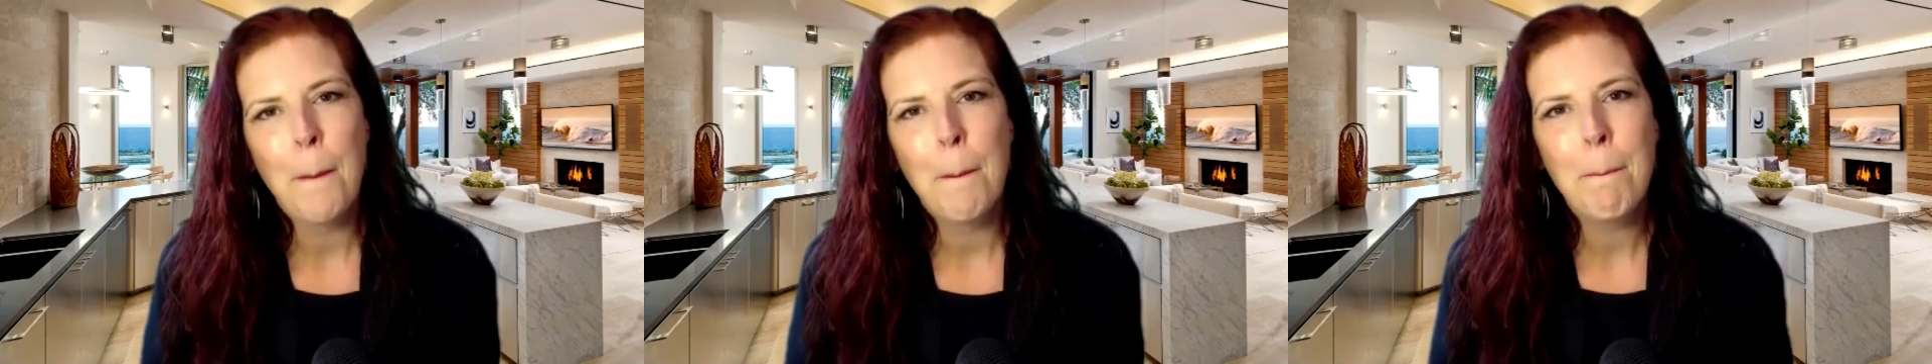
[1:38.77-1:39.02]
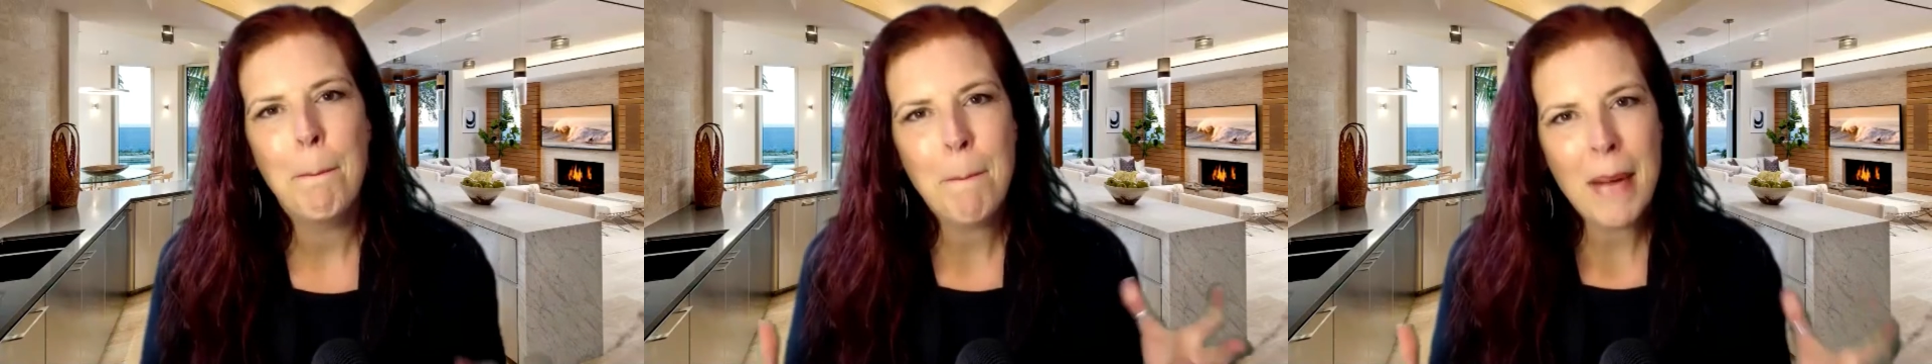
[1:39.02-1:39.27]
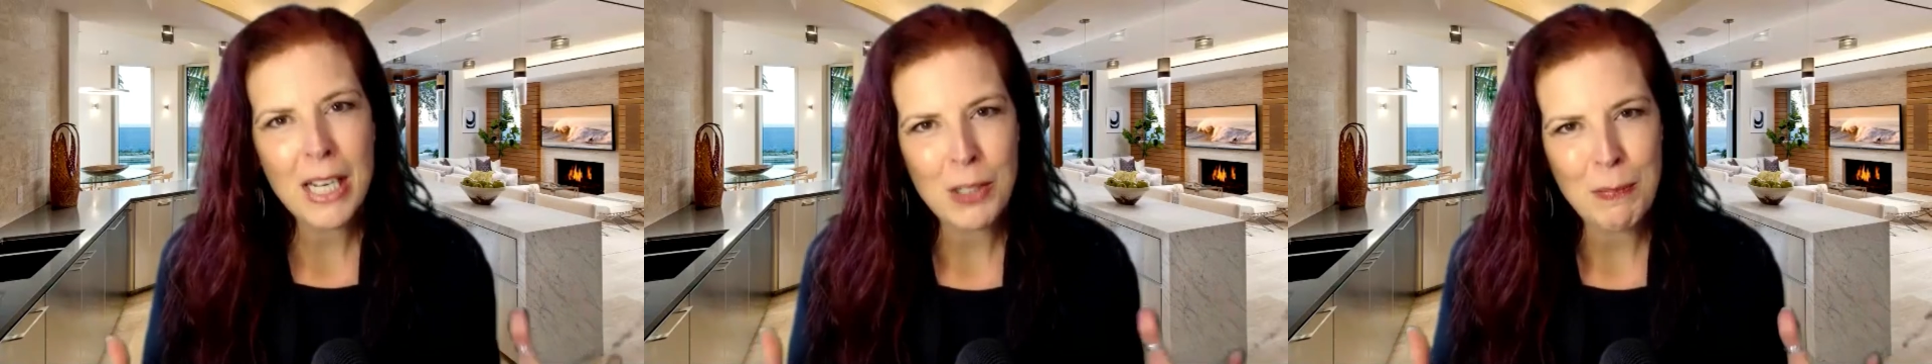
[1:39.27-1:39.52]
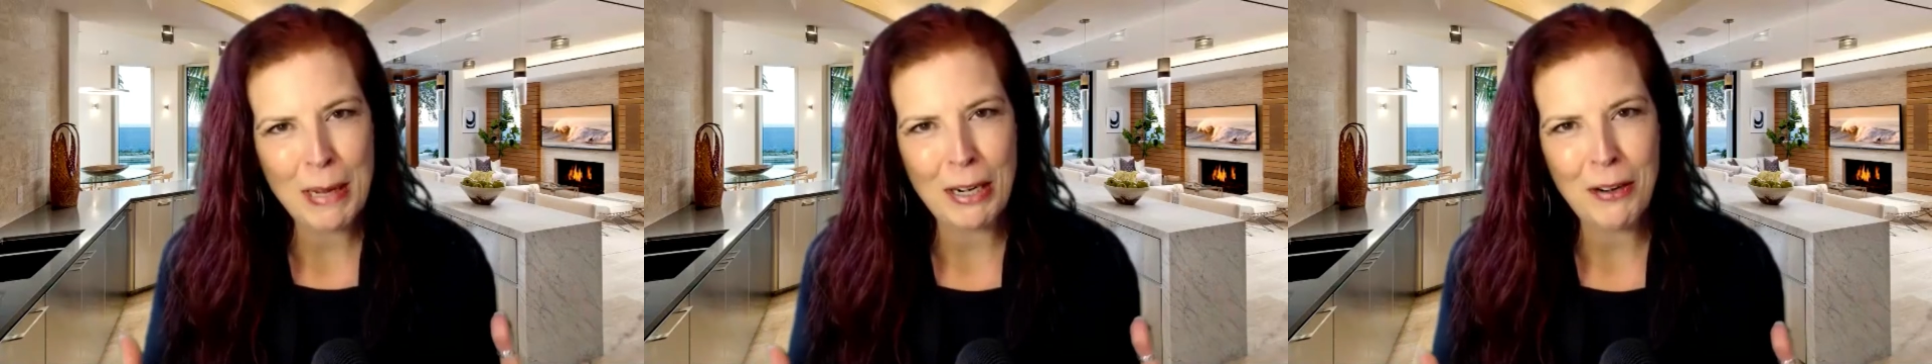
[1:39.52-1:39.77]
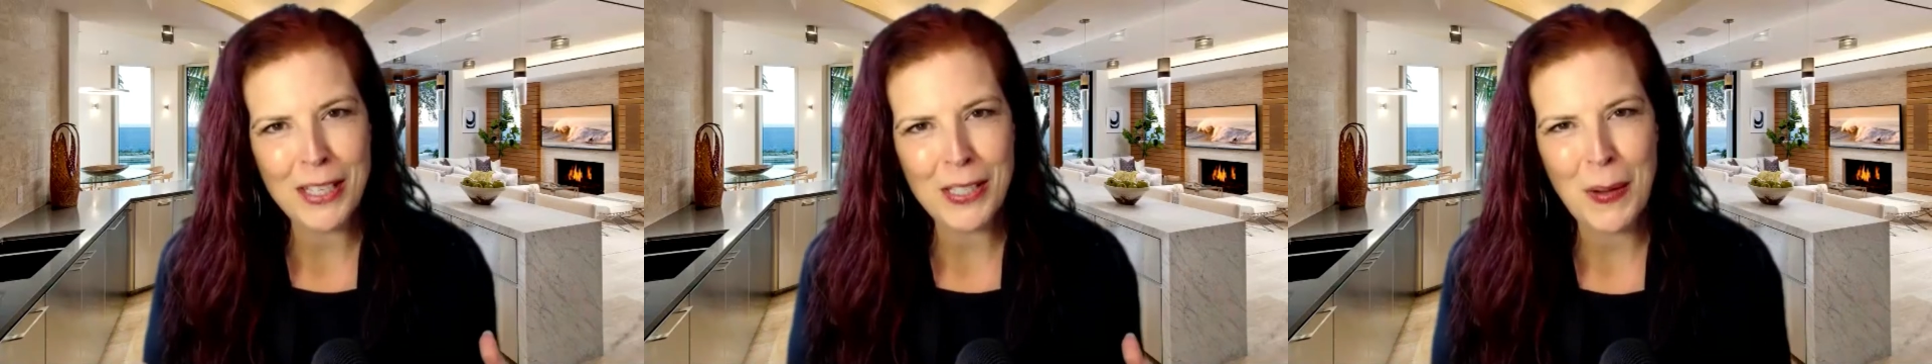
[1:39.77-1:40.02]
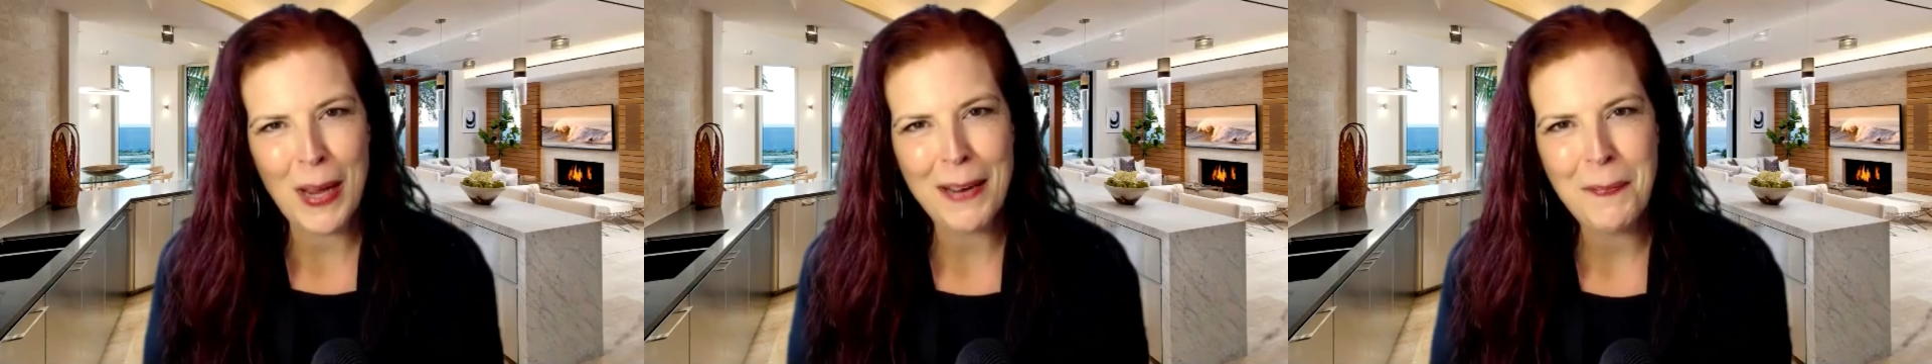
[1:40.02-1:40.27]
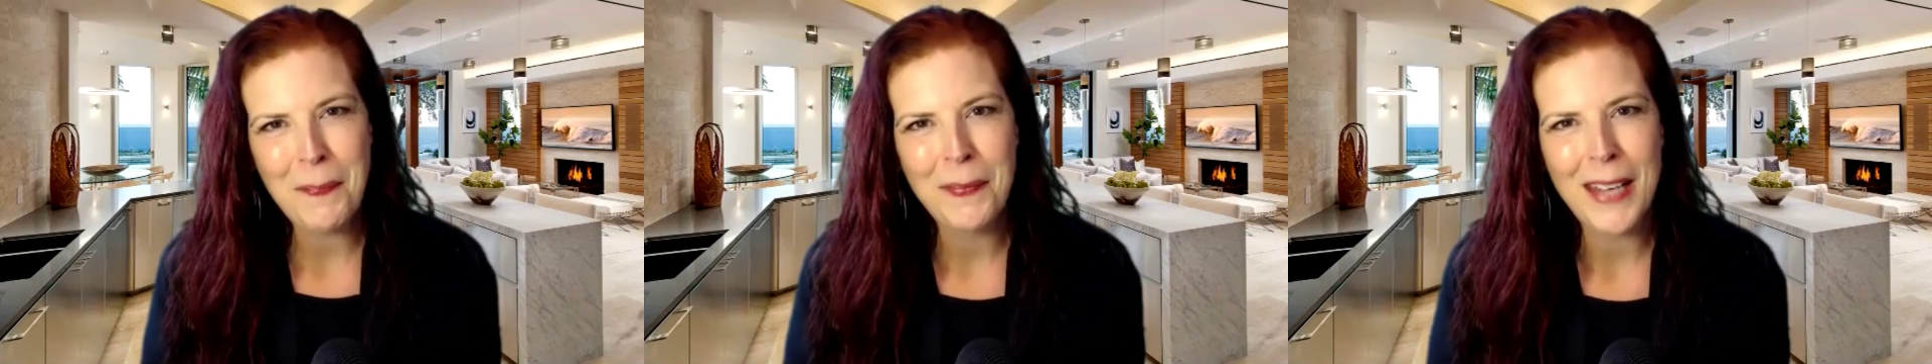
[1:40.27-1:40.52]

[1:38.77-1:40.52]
much better this way.